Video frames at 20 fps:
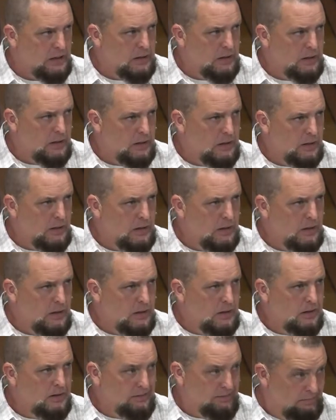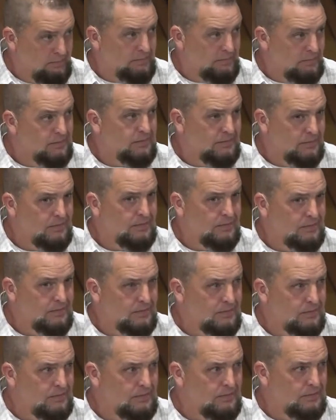
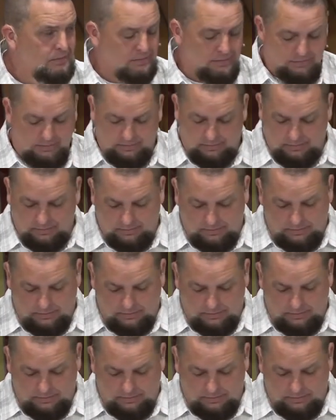No one is speaking in this clip.